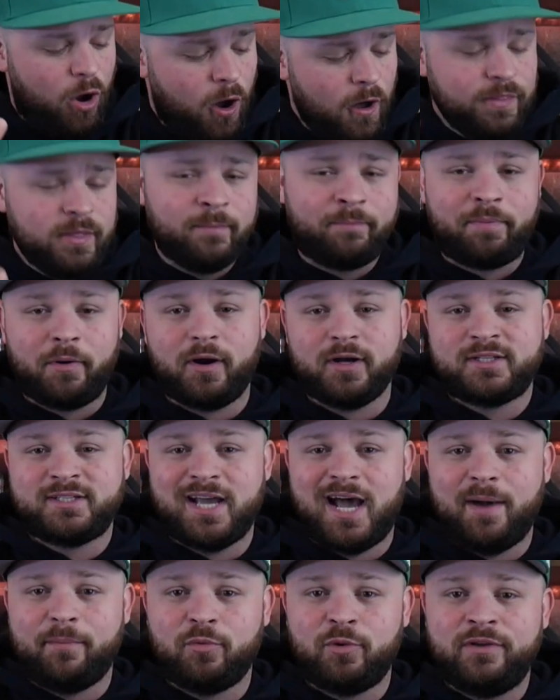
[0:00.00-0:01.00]
On the bar
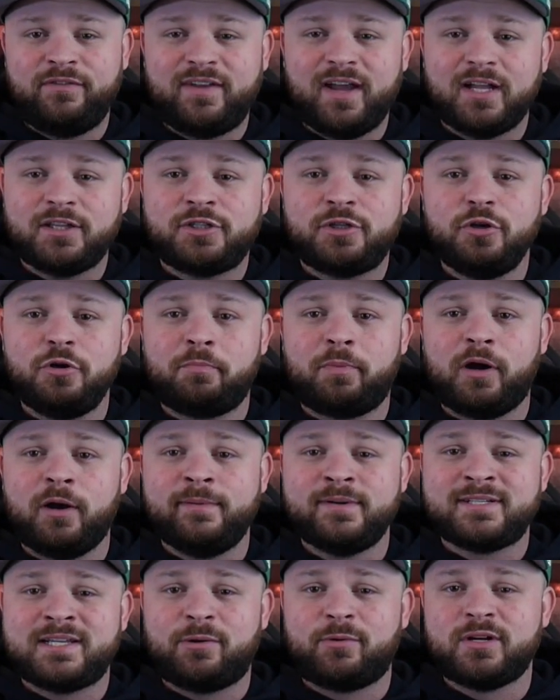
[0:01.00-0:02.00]
top, we've got two
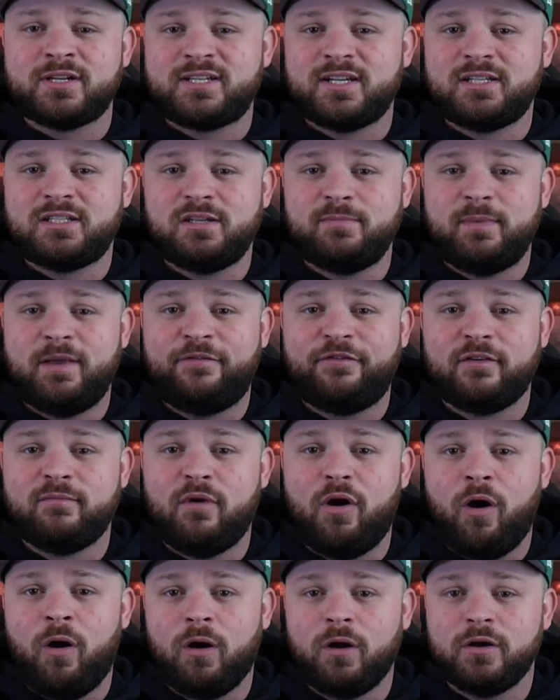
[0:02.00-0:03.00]
bourbons that were sent to me
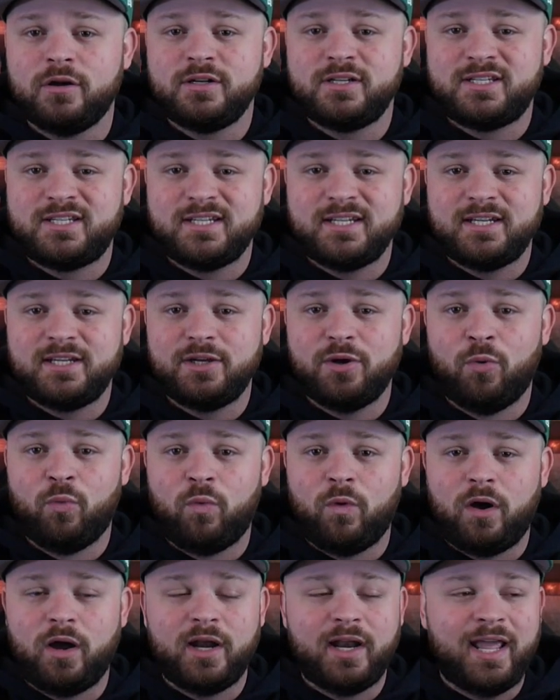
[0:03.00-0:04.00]
from
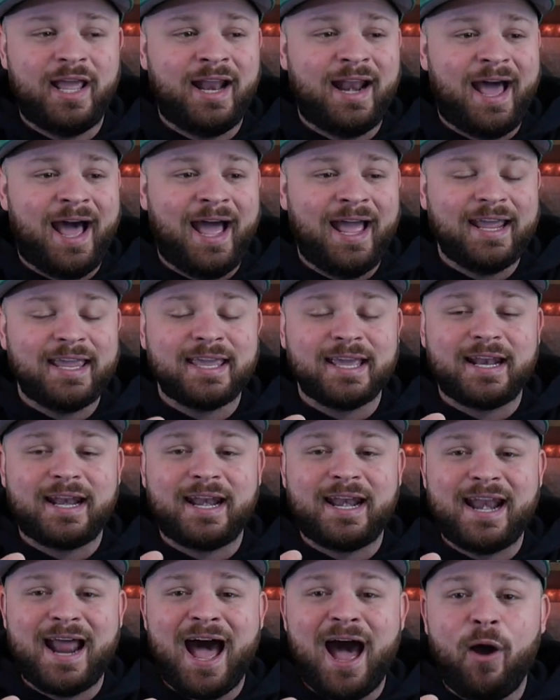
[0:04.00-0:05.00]
RD1, and I
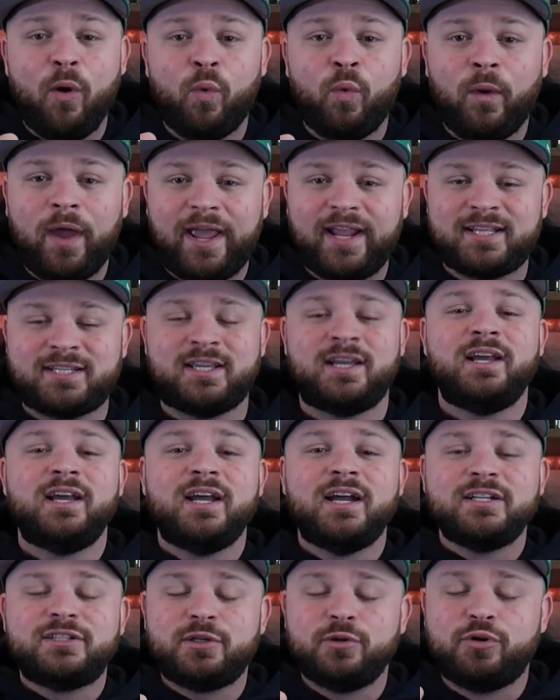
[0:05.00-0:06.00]
cannot wait
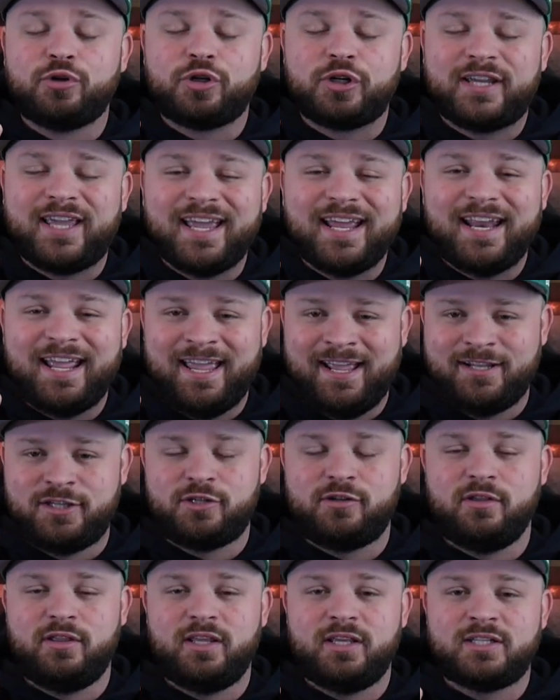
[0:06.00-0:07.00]
to get
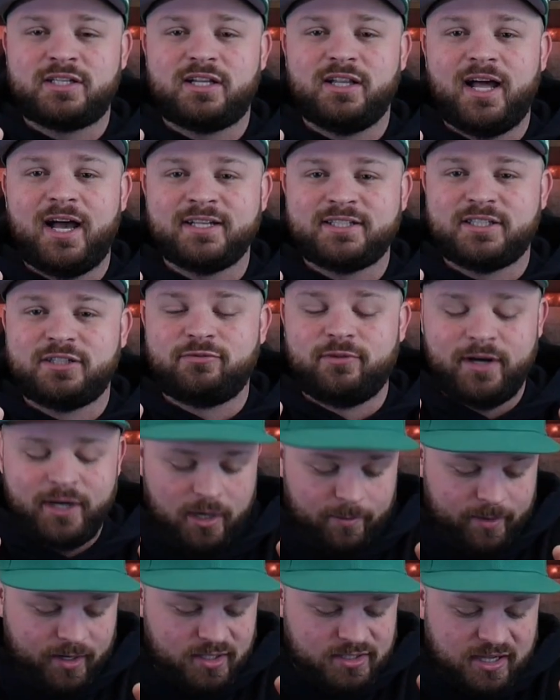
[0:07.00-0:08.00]
into these glasses right
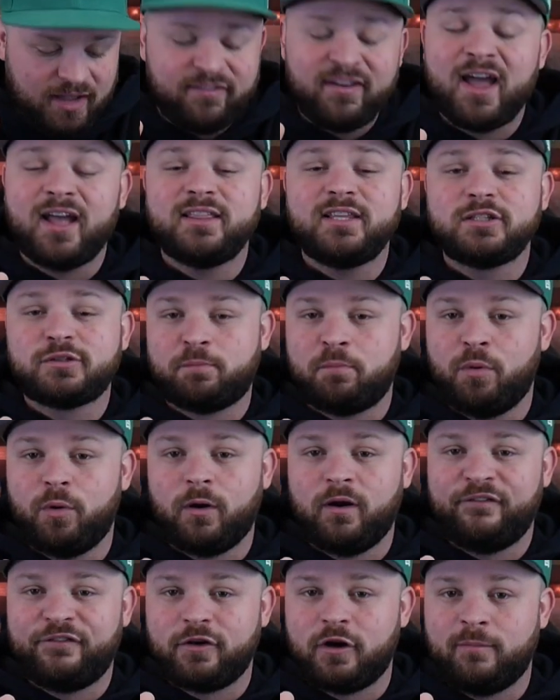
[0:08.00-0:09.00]
here because I've had these
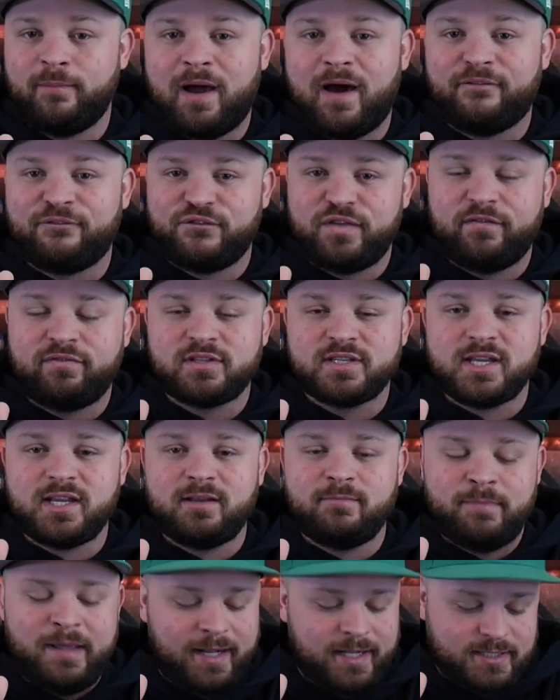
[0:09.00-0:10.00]
poured for about
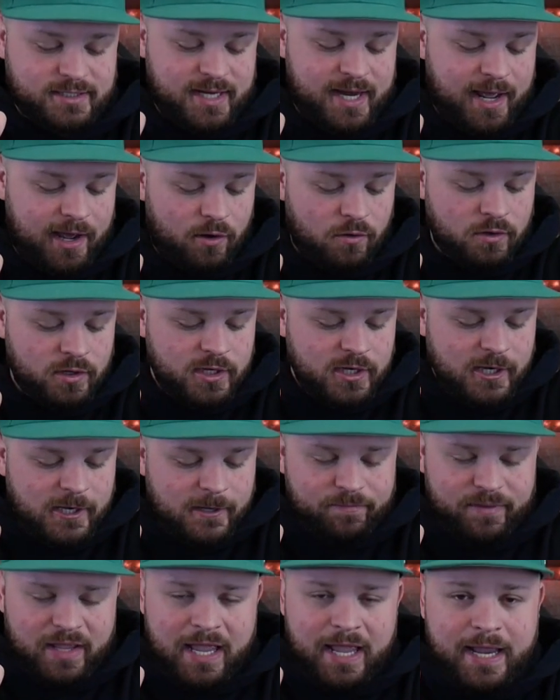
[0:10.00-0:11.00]
15 minutes now,
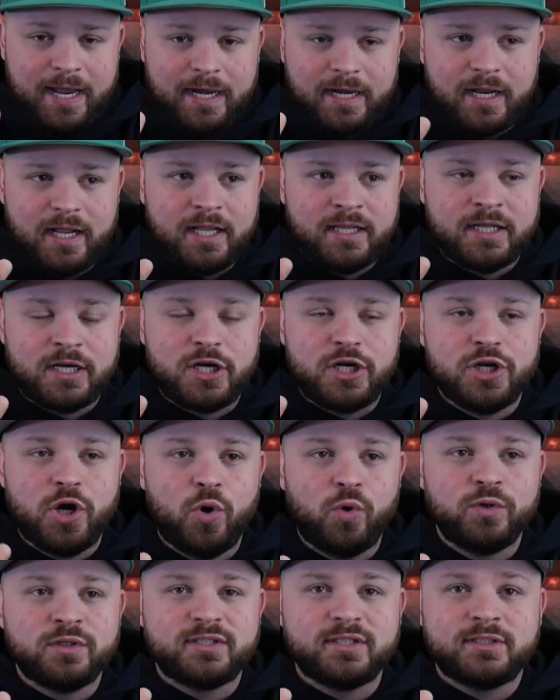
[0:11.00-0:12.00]
and the
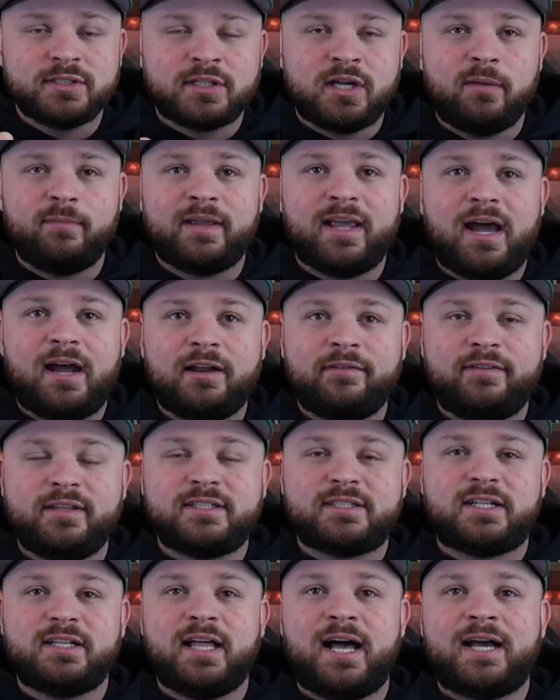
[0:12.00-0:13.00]
noses coming out of
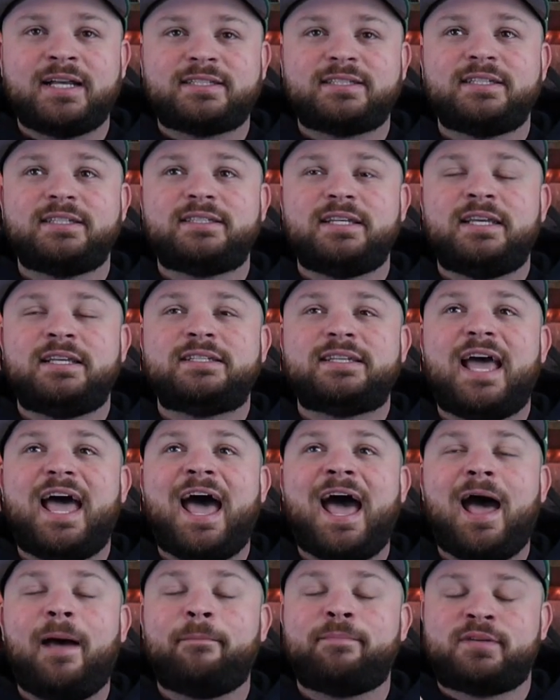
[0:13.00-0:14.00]
these glasses is
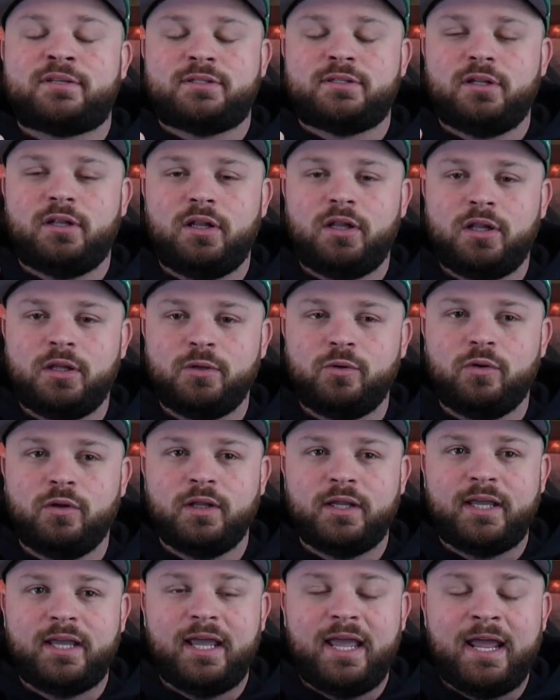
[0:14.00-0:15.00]

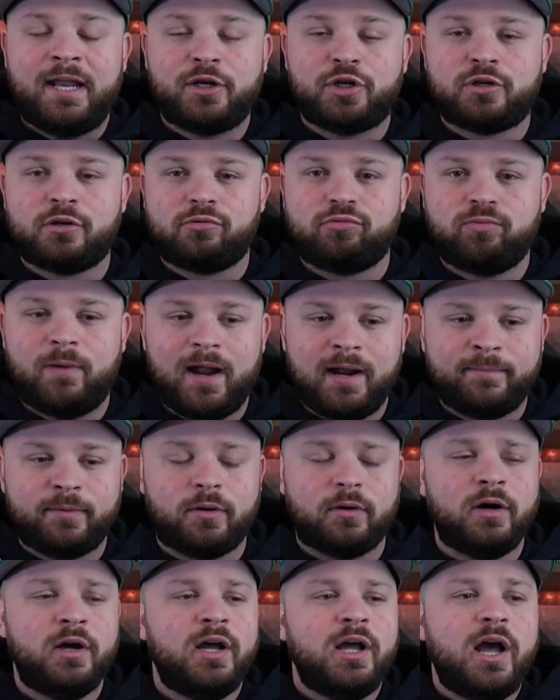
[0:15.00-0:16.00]
absolutely
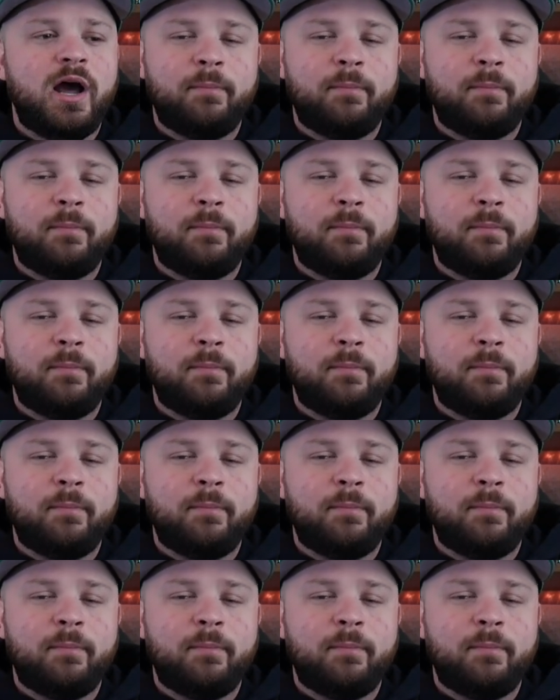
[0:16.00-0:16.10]
incredible.